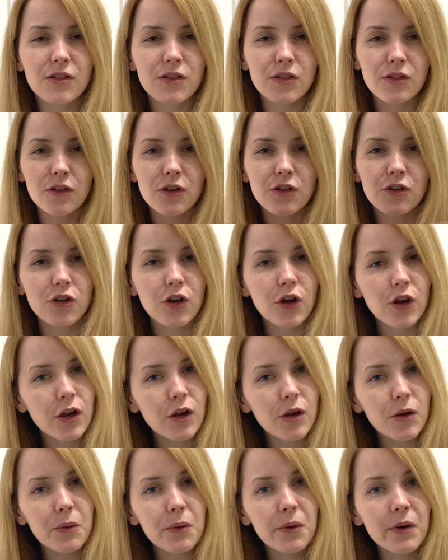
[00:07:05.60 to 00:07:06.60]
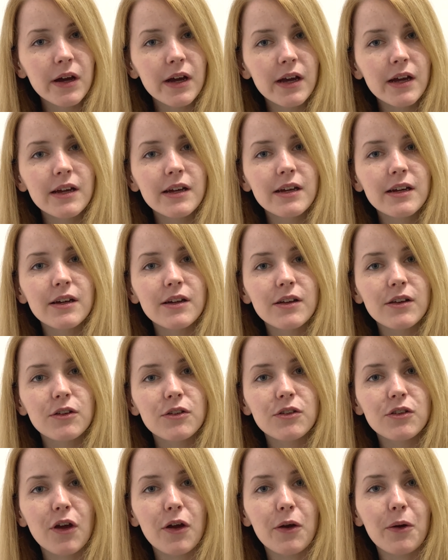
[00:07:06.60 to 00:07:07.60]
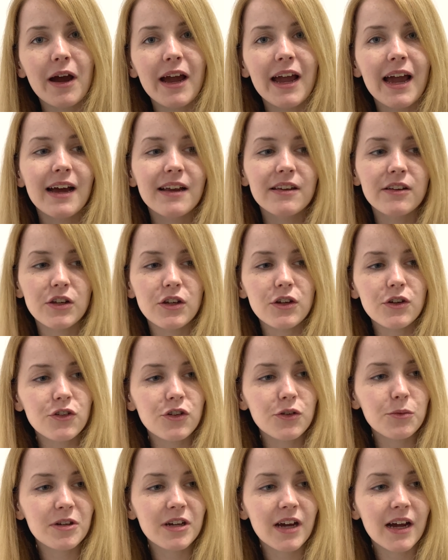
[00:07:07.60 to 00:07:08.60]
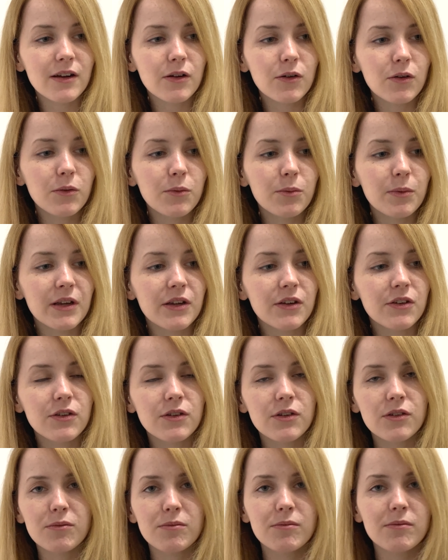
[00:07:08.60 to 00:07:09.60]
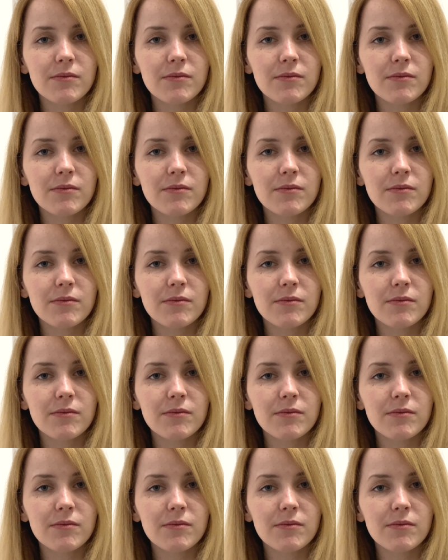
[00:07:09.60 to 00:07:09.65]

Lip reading: the two. So I had a YouTube channel which